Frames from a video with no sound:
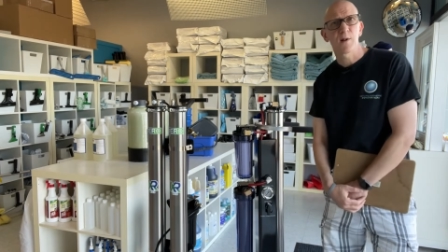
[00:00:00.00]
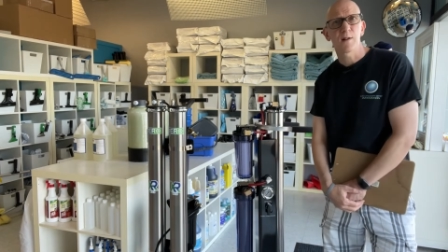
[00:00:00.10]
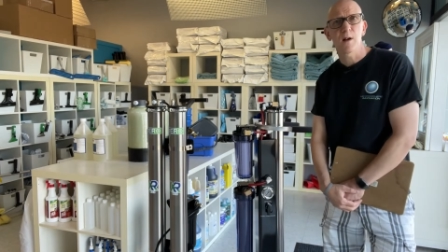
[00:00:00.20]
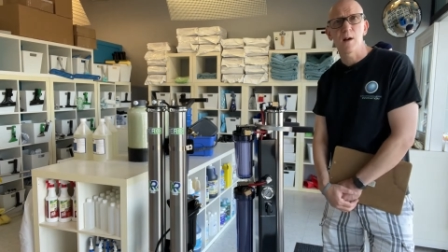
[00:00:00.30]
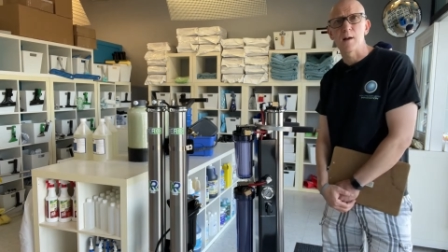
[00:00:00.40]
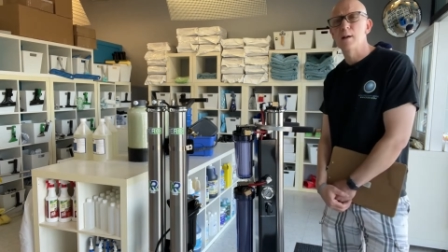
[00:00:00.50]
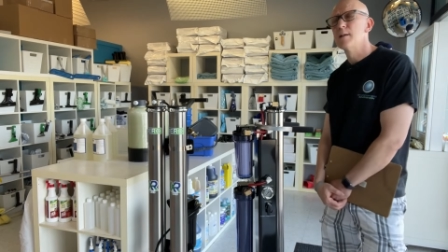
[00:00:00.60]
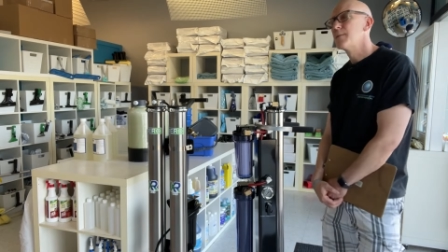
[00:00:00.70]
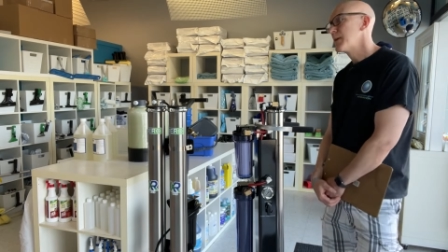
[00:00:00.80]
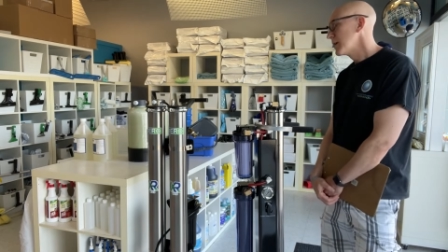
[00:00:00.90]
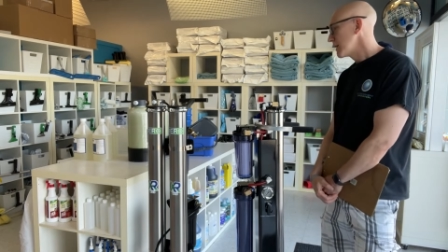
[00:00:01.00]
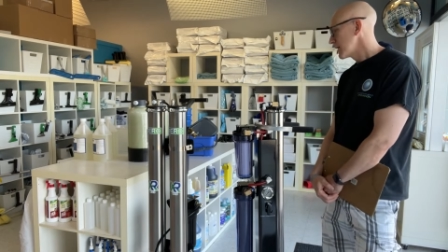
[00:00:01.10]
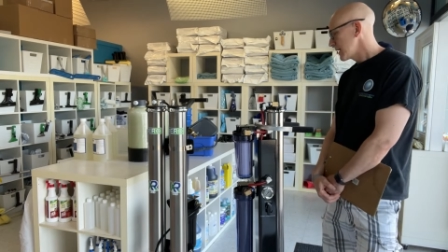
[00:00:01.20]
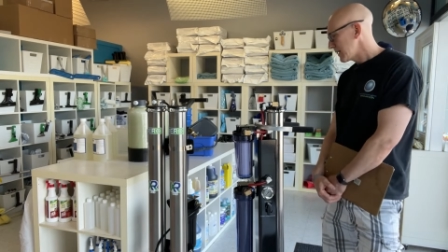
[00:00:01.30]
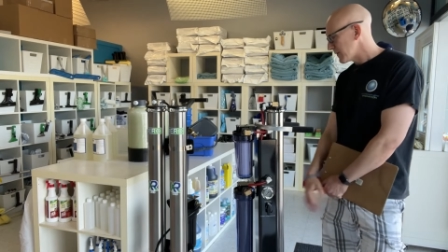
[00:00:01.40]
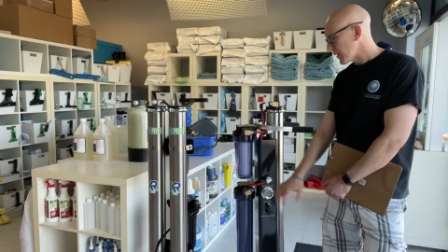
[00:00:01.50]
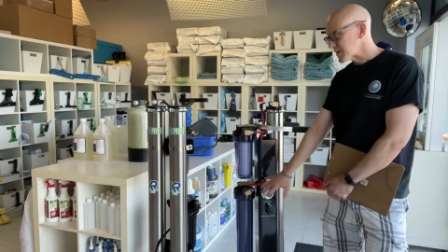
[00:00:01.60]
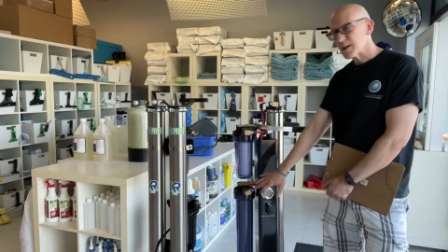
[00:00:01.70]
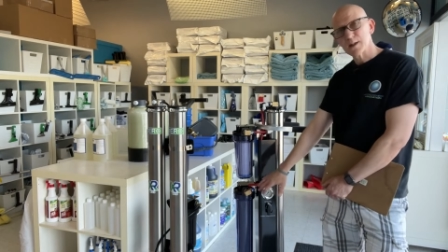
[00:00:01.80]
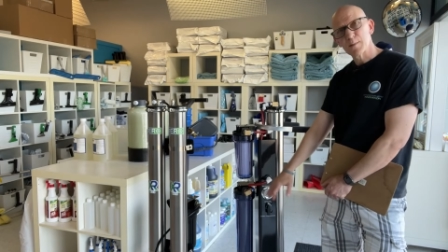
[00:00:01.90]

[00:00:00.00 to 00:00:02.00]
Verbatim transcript: pretty long even though it's in a